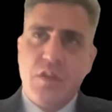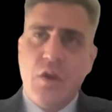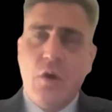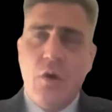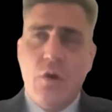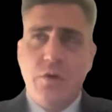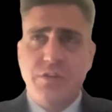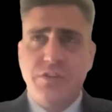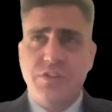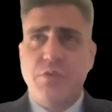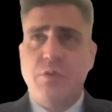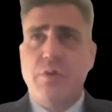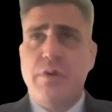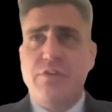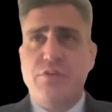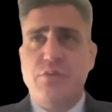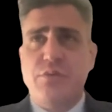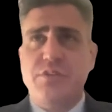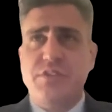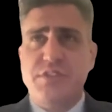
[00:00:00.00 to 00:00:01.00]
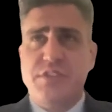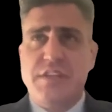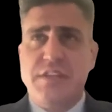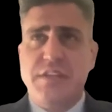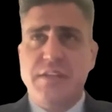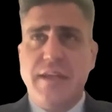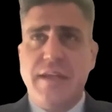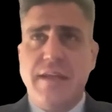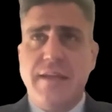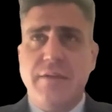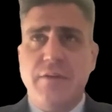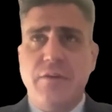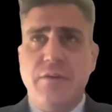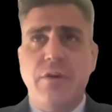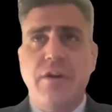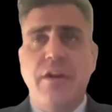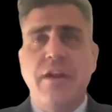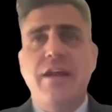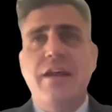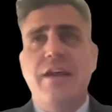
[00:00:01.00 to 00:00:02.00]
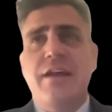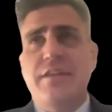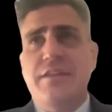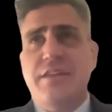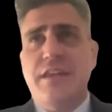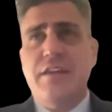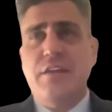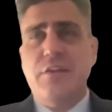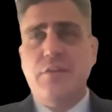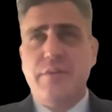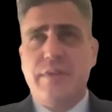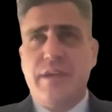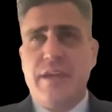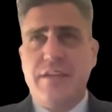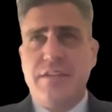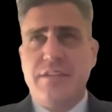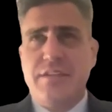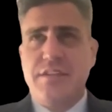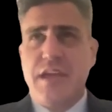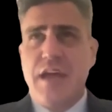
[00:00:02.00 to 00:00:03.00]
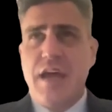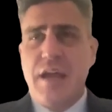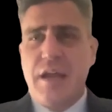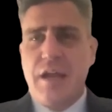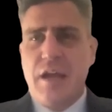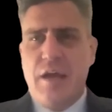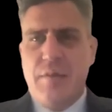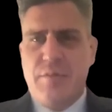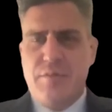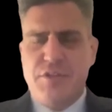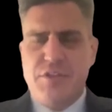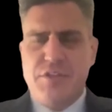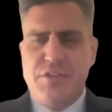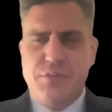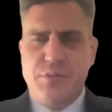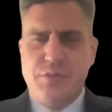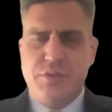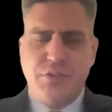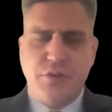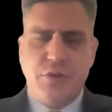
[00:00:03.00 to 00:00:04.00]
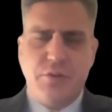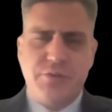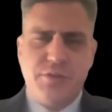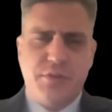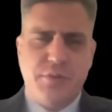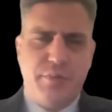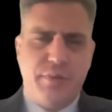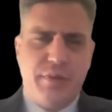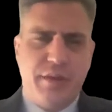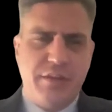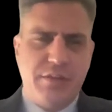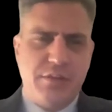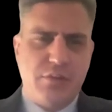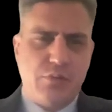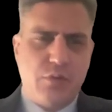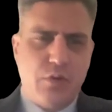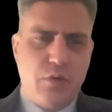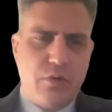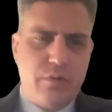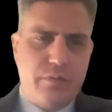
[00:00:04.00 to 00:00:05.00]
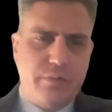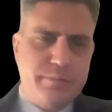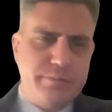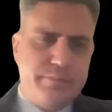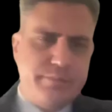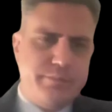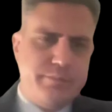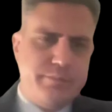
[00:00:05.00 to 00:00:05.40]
Also, as we'll see later, they don't get stock options, which also plays a role.